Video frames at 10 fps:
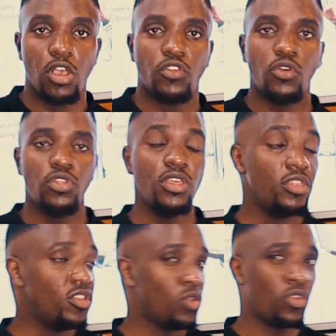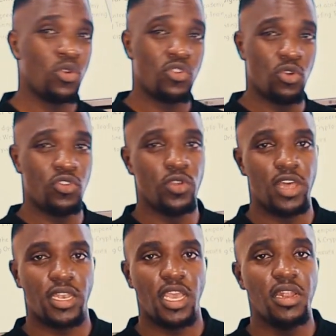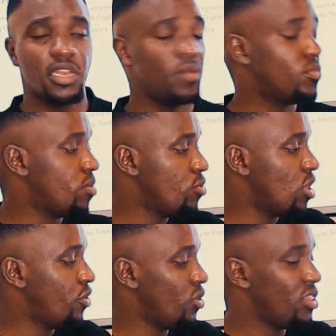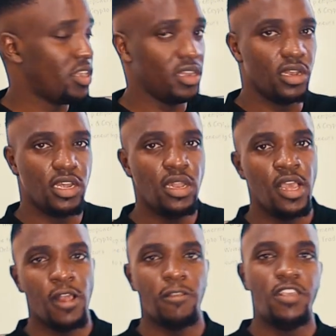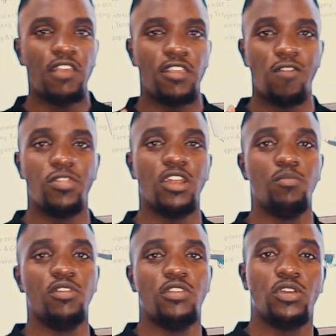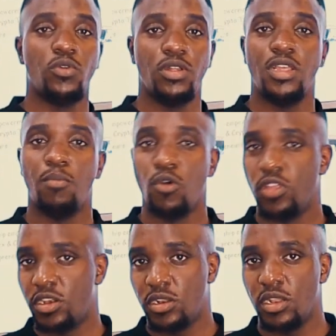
So this also shows you that anytime maybe you are doing the trend line, just have that basic knowledge about